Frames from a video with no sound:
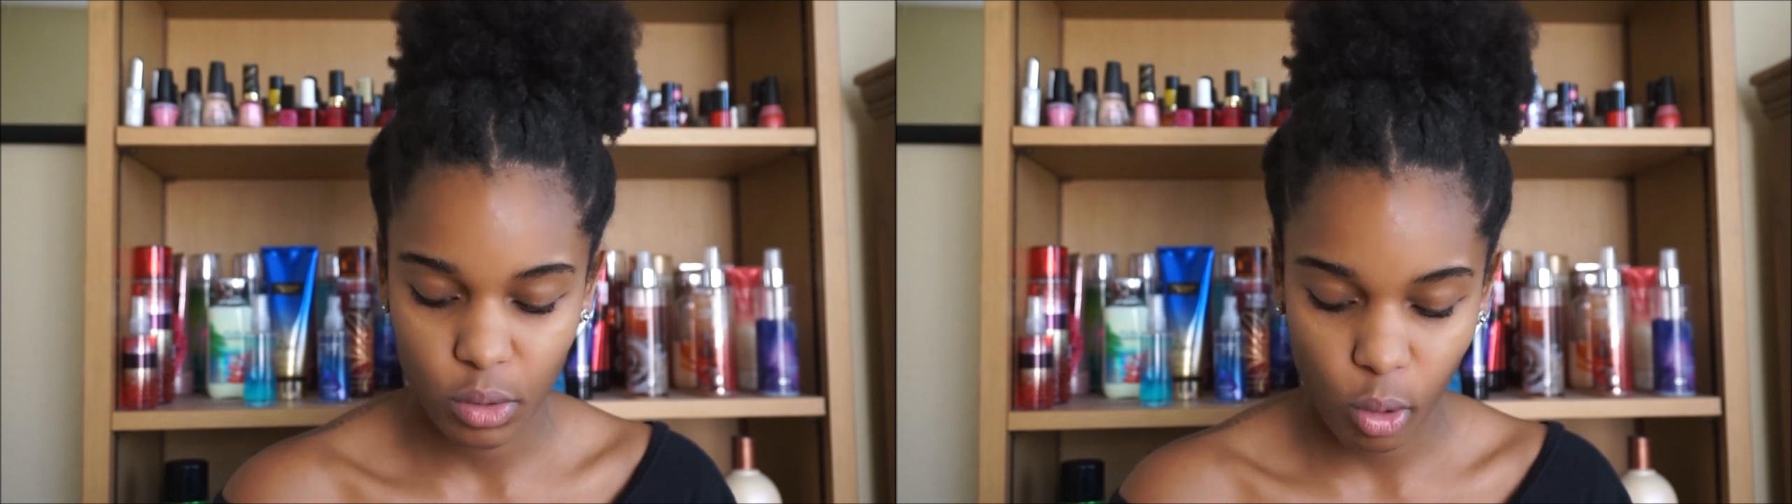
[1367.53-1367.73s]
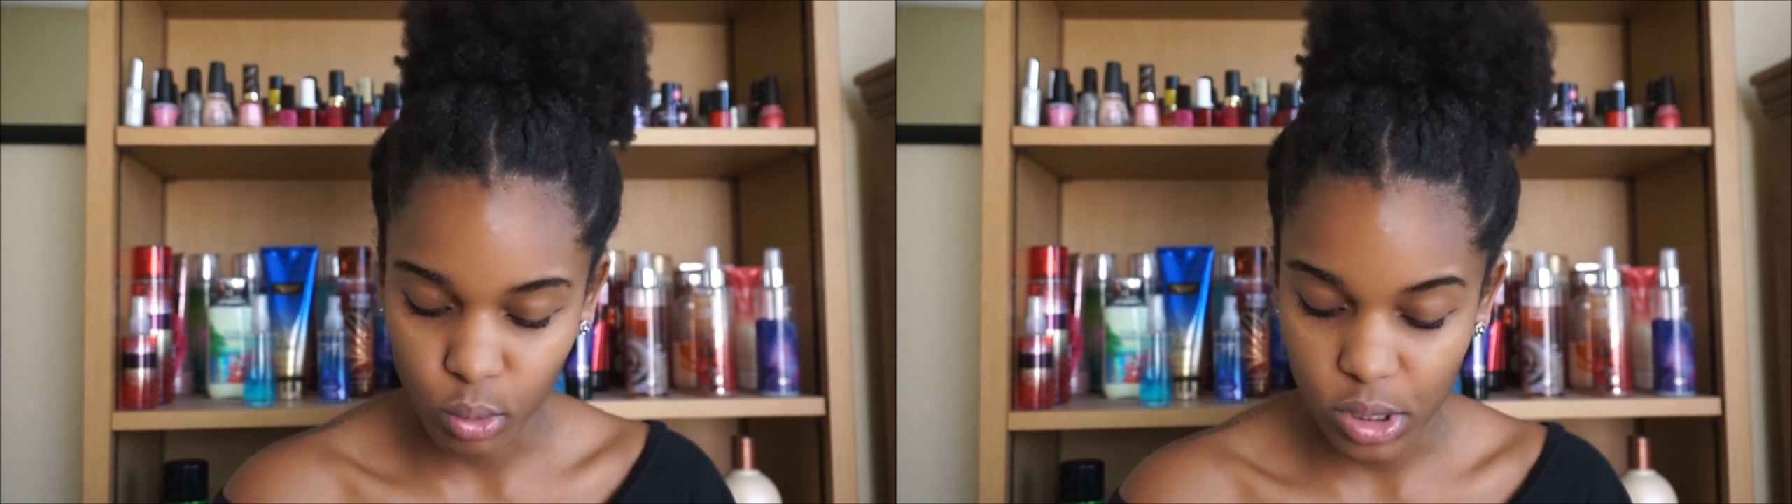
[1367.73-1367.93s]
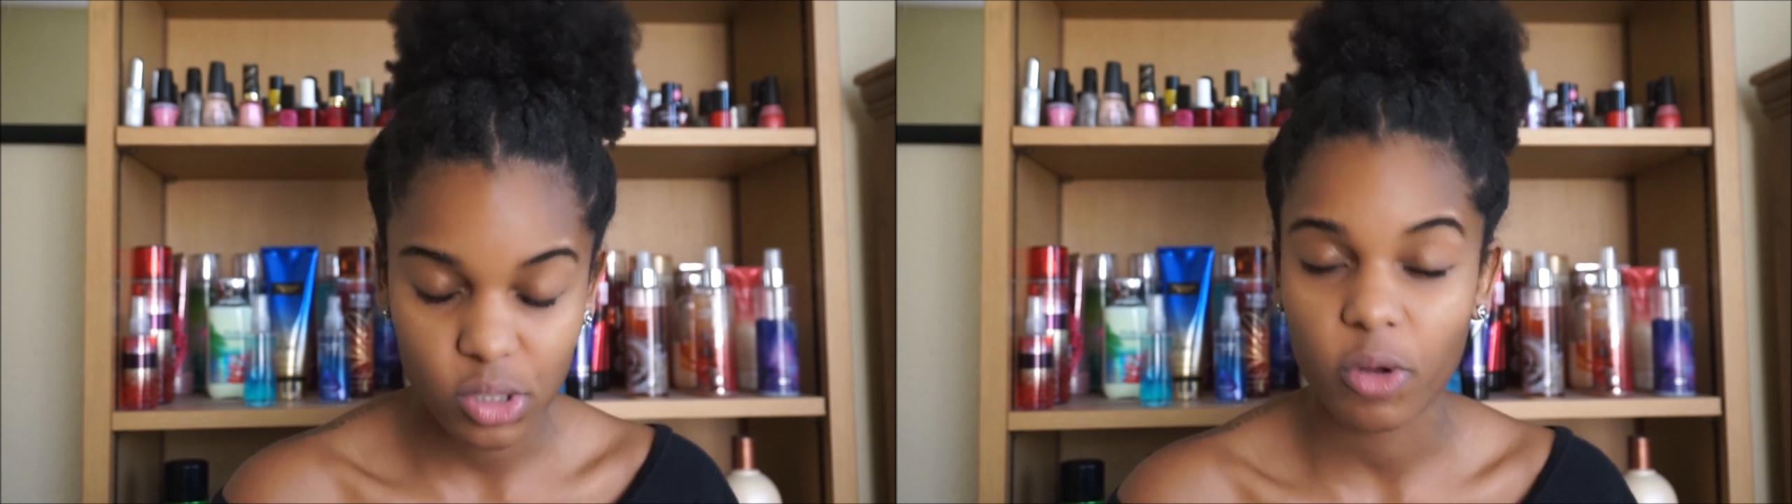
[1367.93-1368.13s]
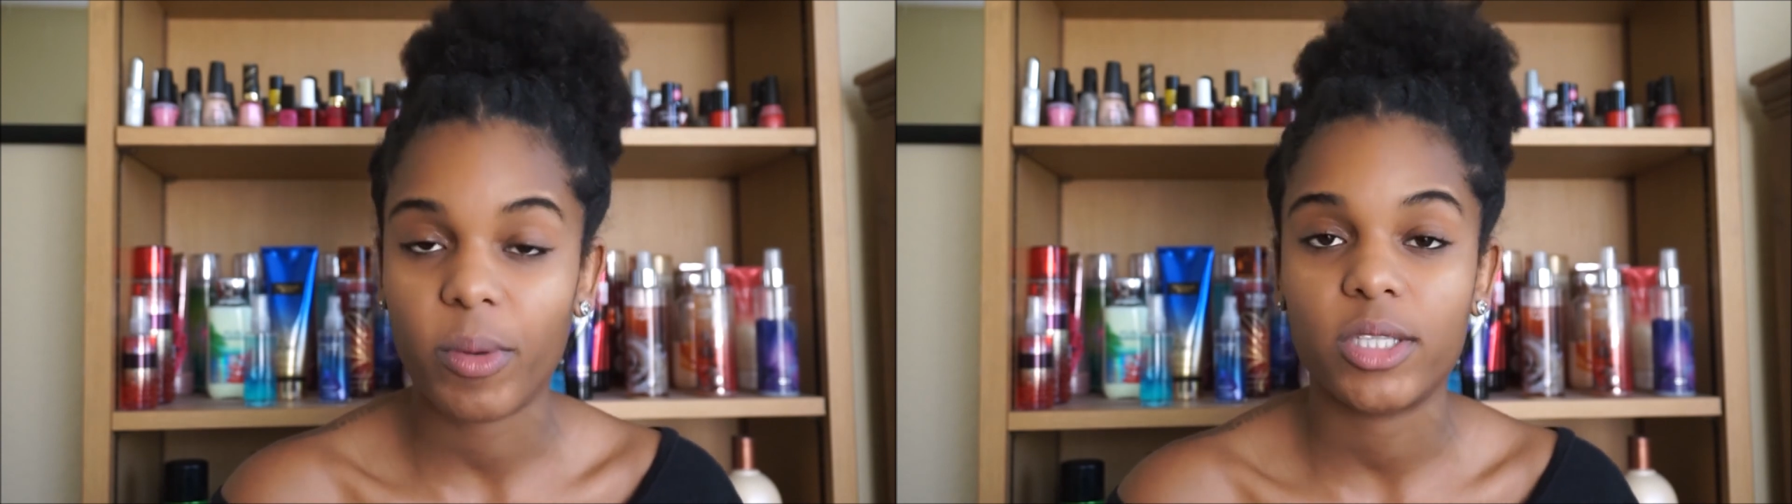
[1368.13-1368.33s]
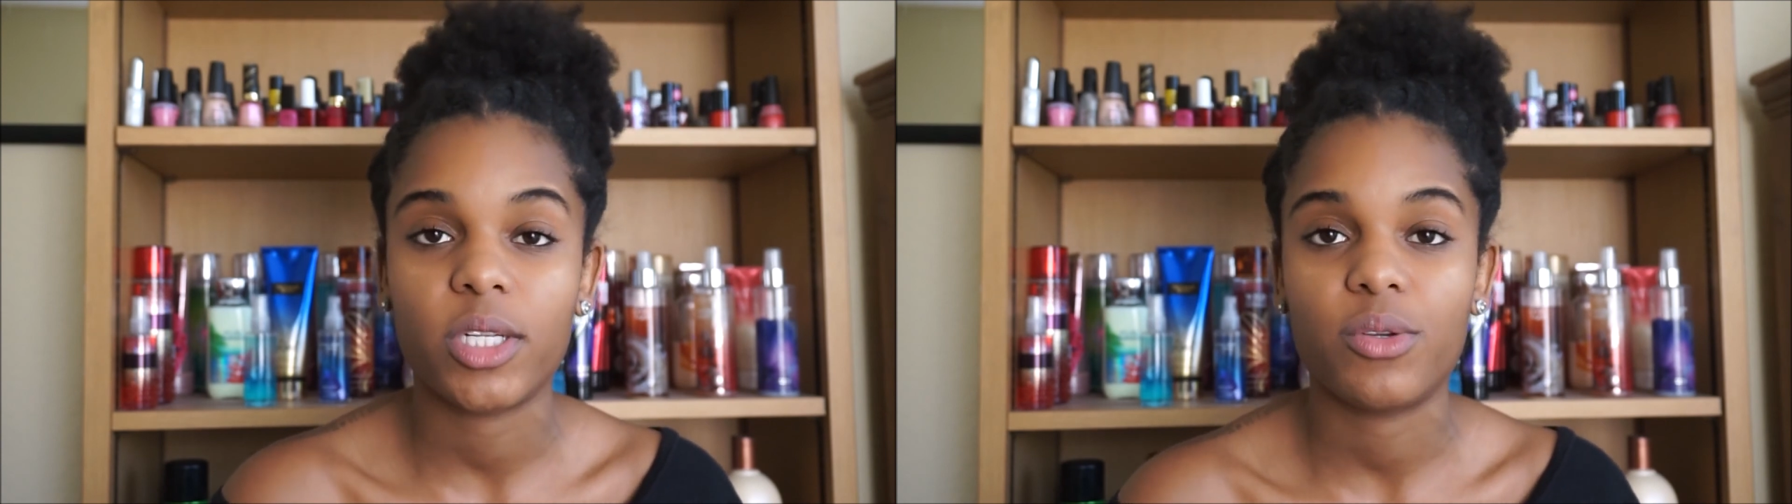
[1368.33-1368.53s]
only so
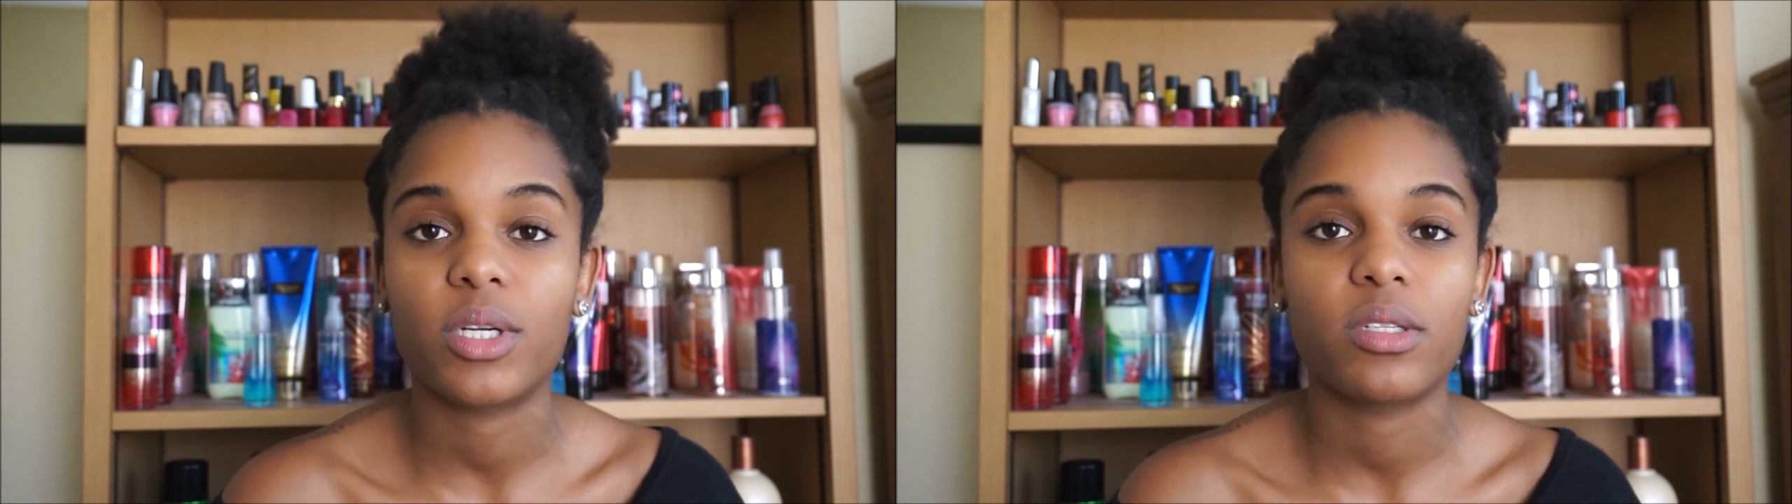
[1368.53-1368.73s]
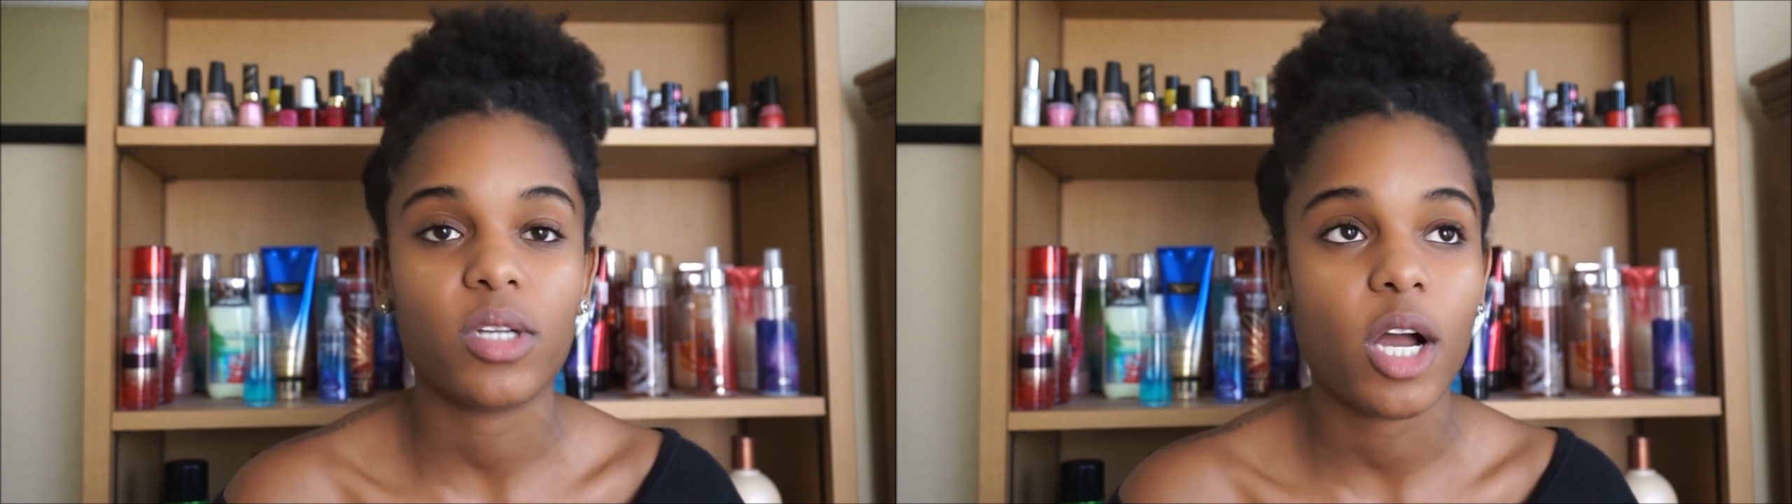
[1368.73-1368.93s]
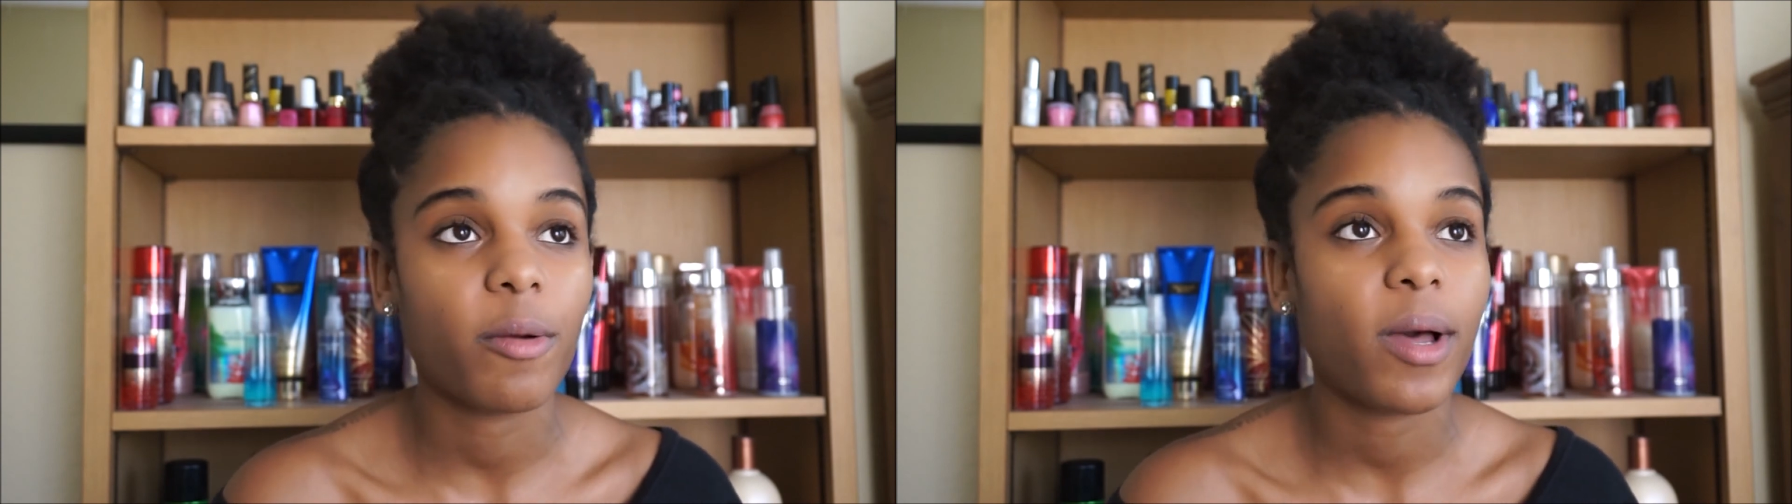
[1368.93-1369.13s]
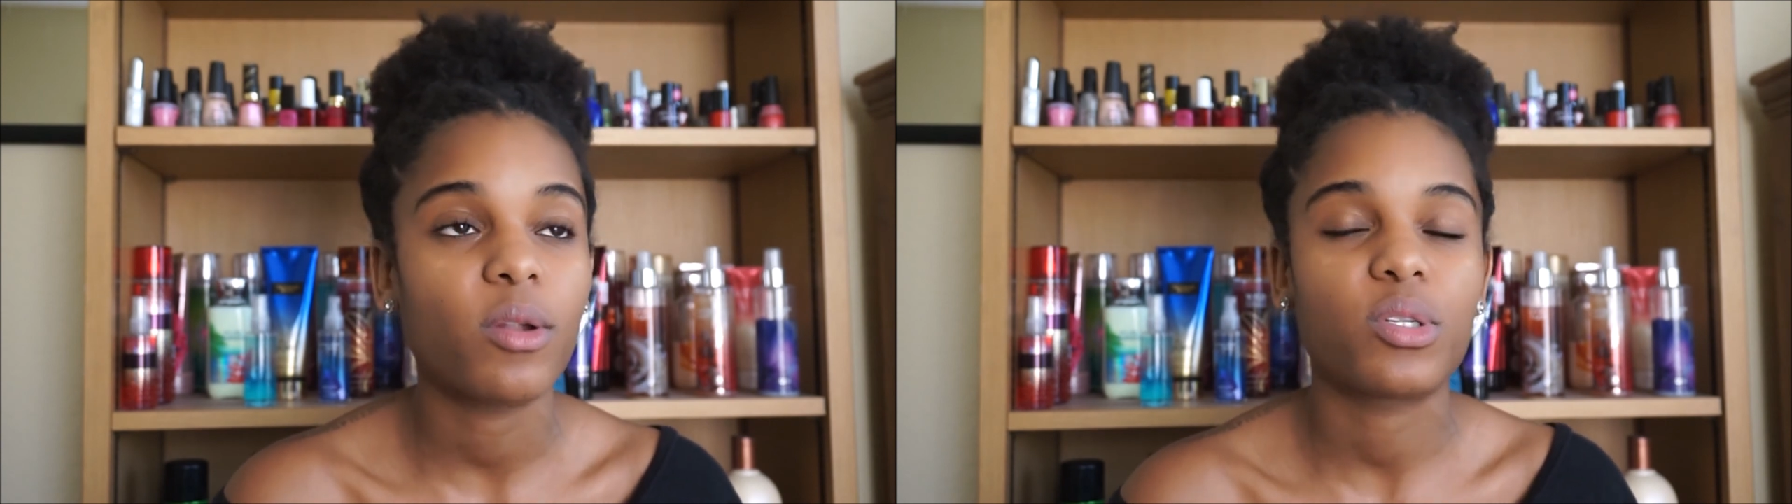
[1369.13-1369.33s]
much that you can talk about.